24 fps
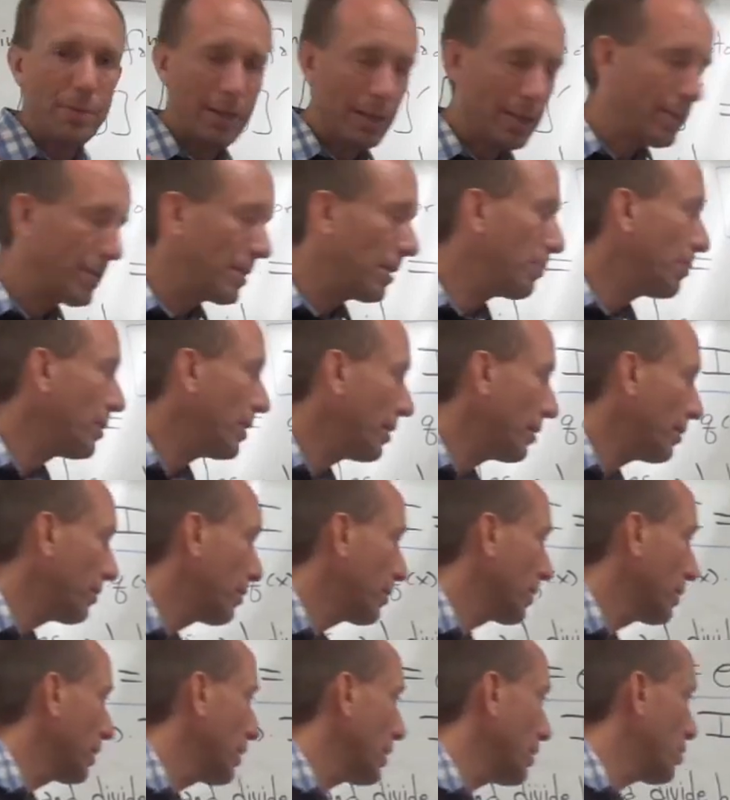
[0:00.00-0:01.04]
It's something
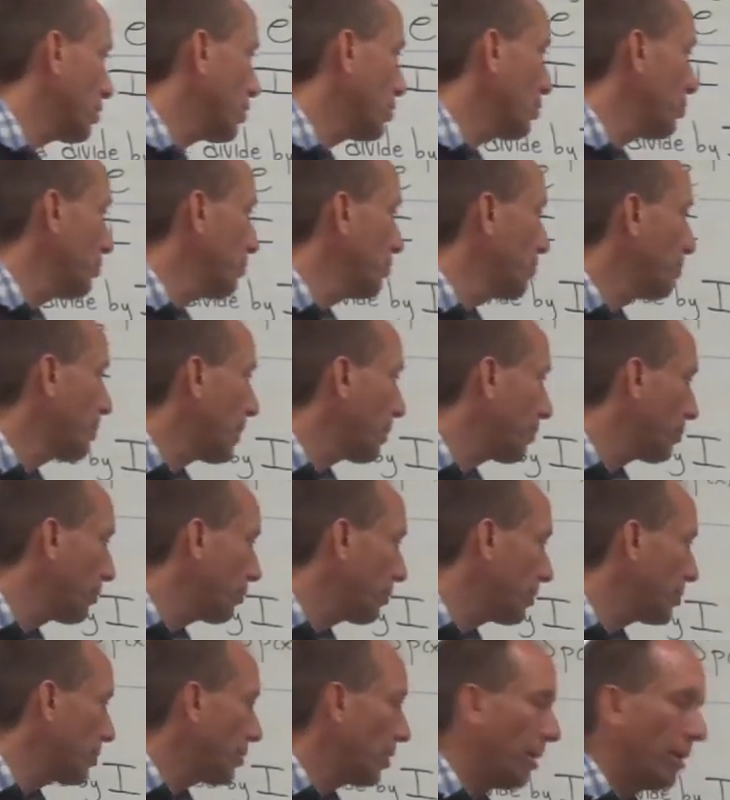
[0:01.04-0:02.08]
that you
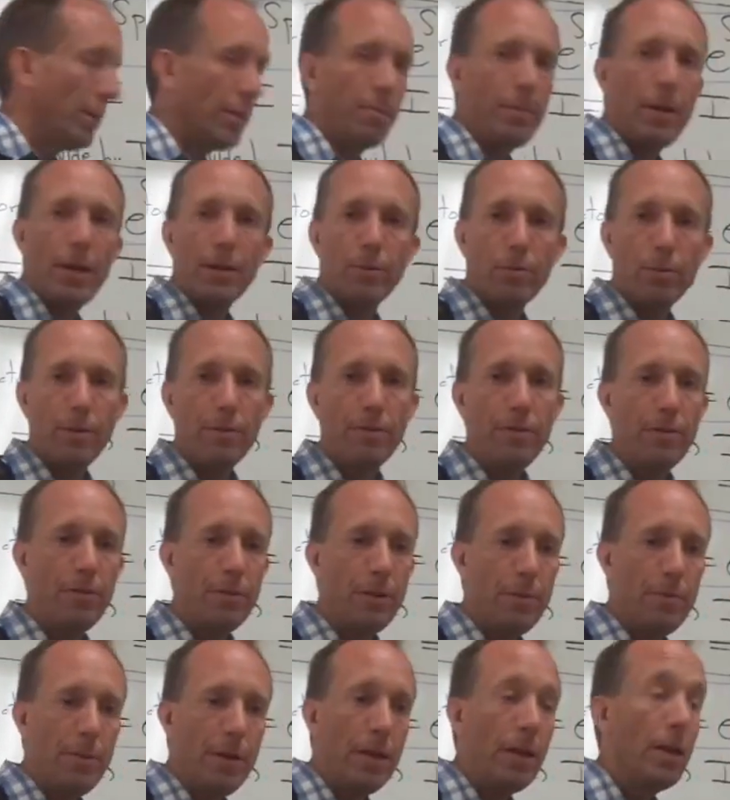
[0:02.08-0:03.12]
probably saw in Math
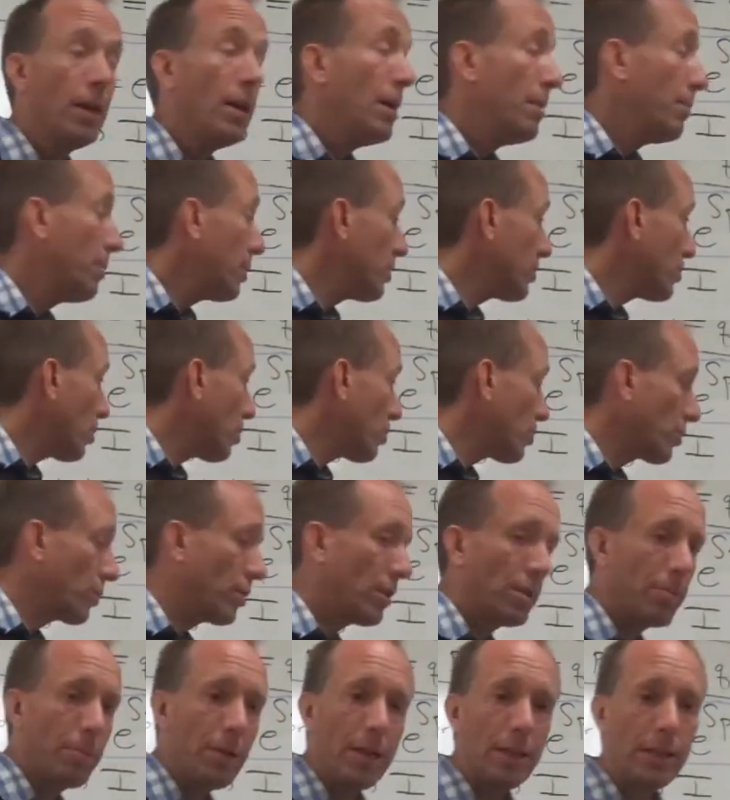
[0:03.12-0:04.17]
150B. But it's also going
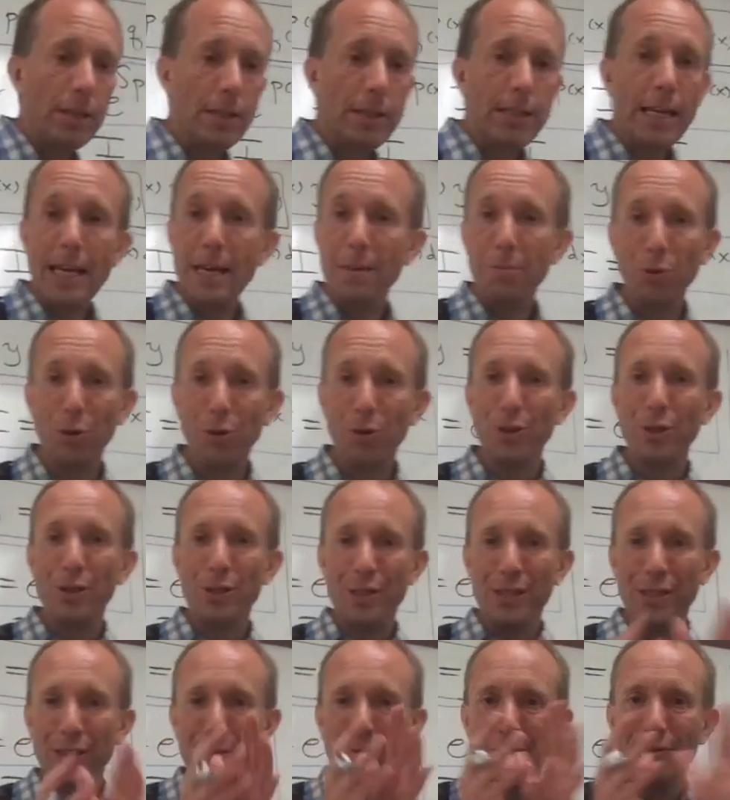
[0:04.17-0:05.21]
to be in the table that's
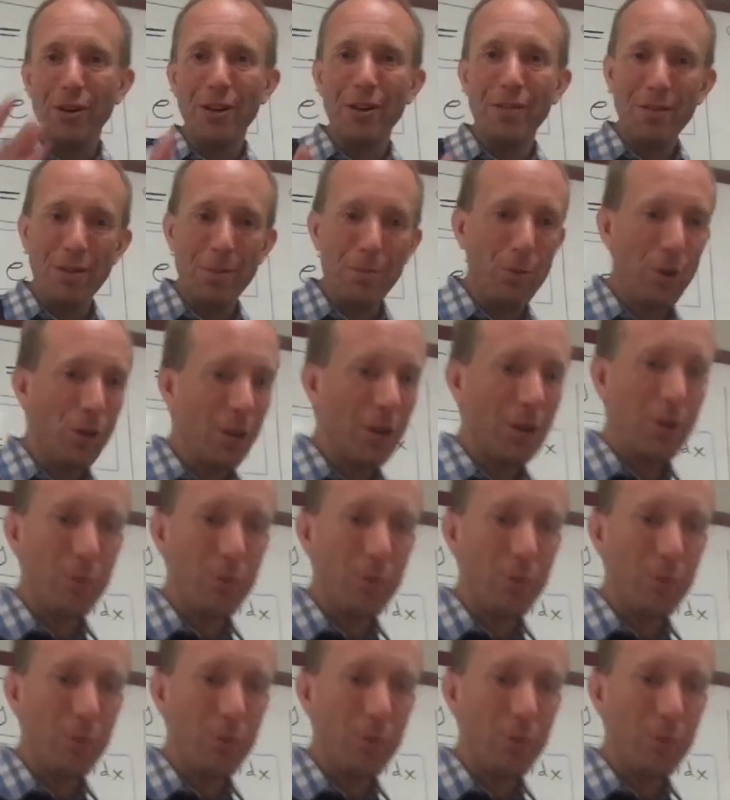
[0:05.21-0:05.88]
in the front of the book,